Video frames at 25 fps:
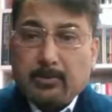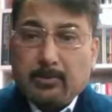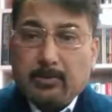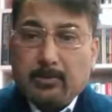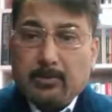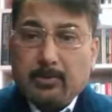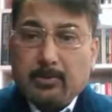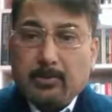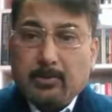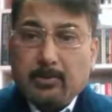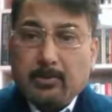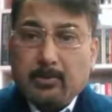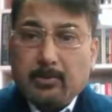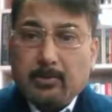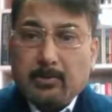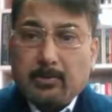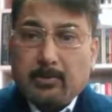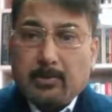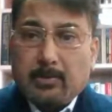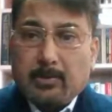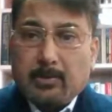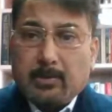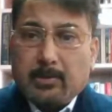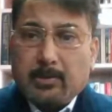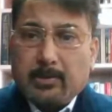
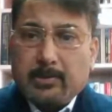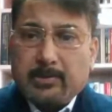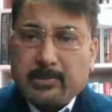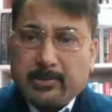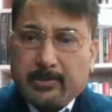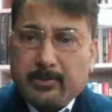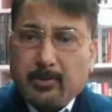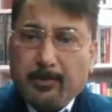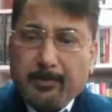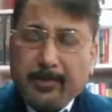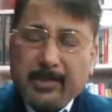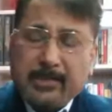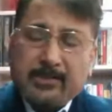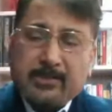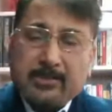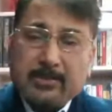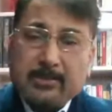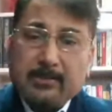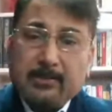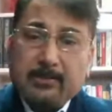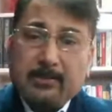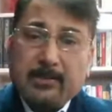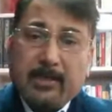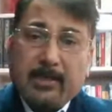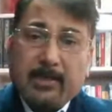So, did you
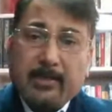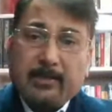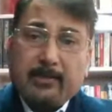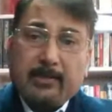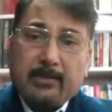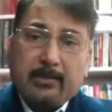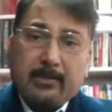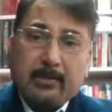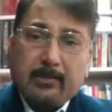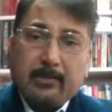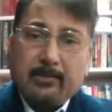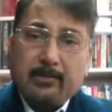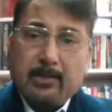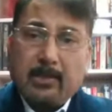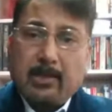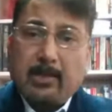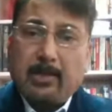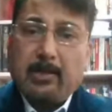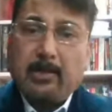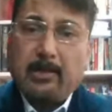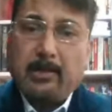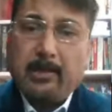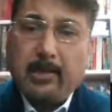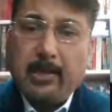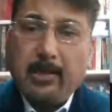mention that
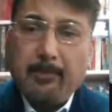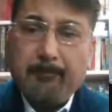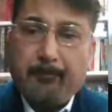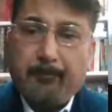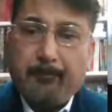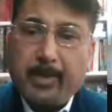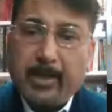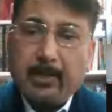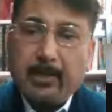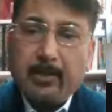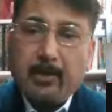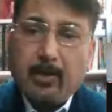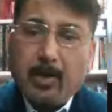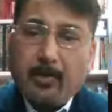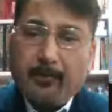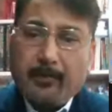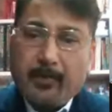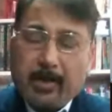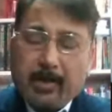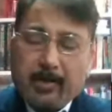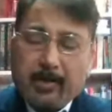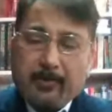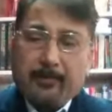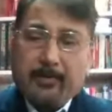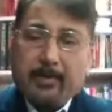a bulk
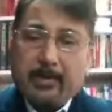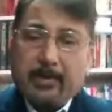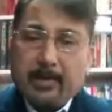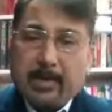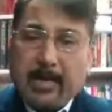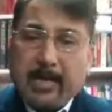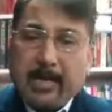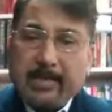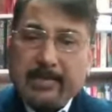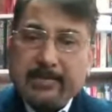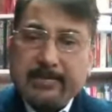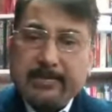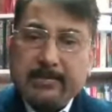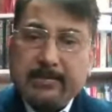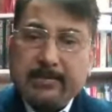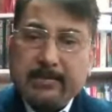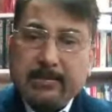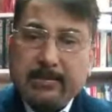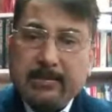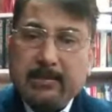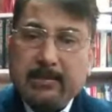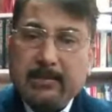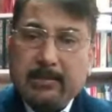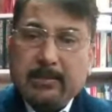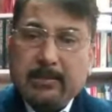of our
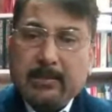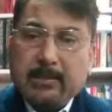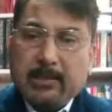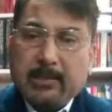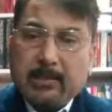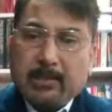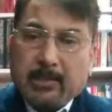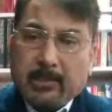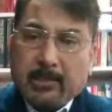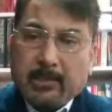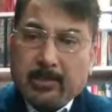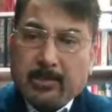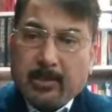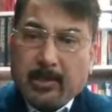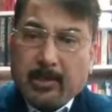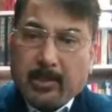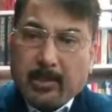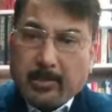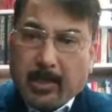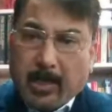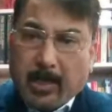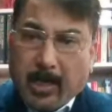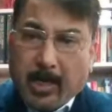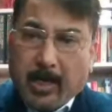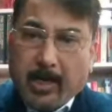ICT
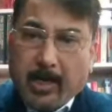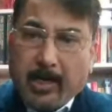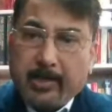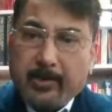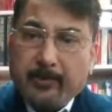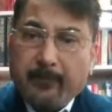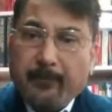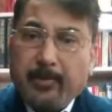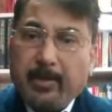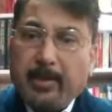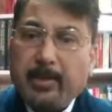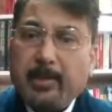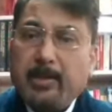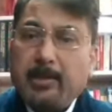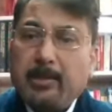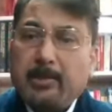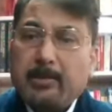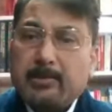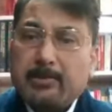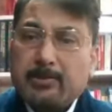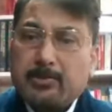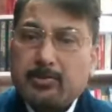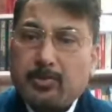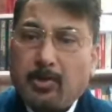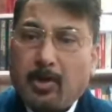hardware,
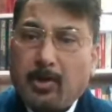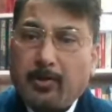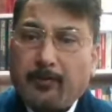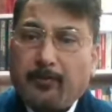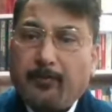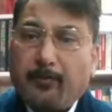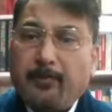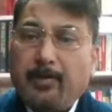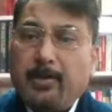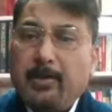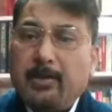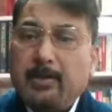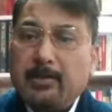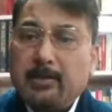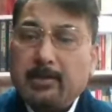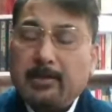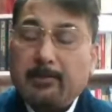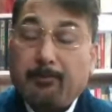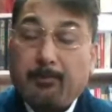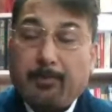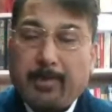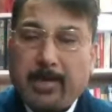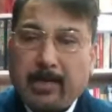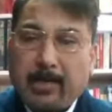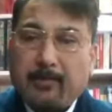software,
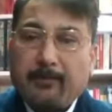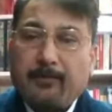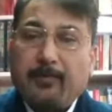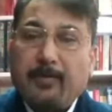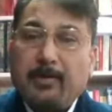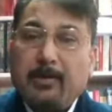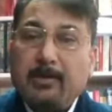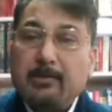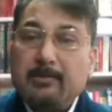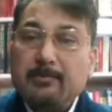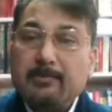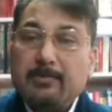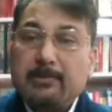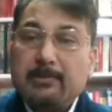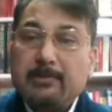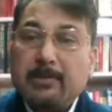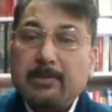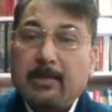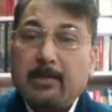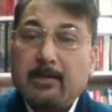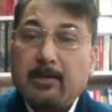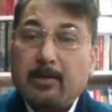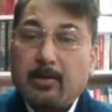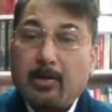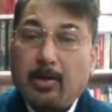and platforms
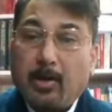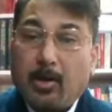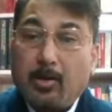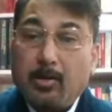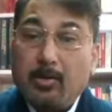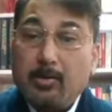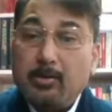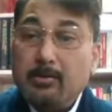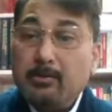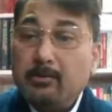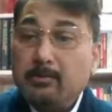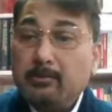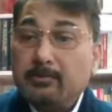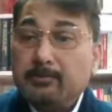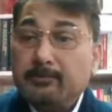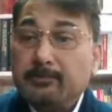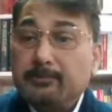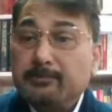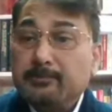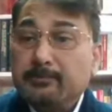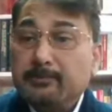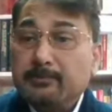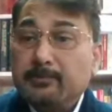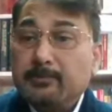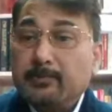are now
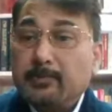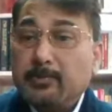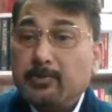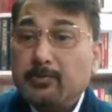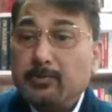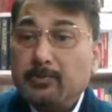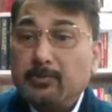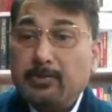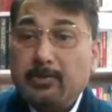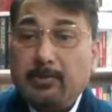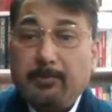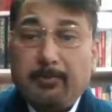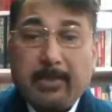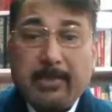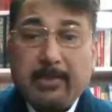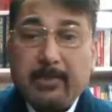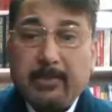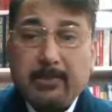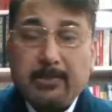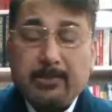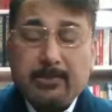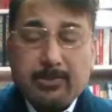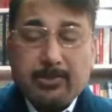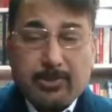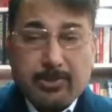owned
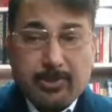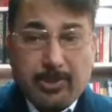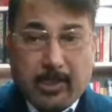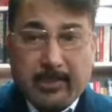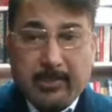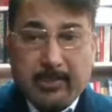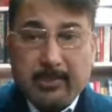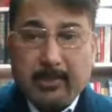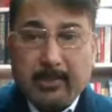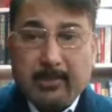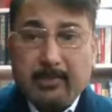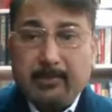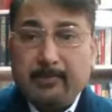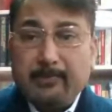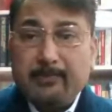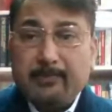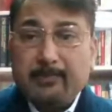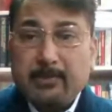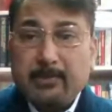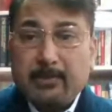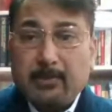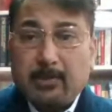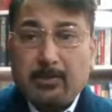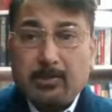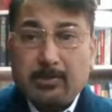by China,
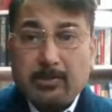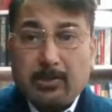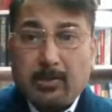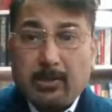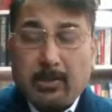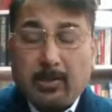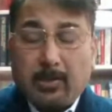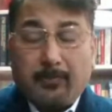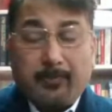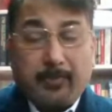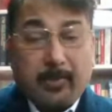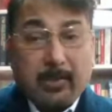or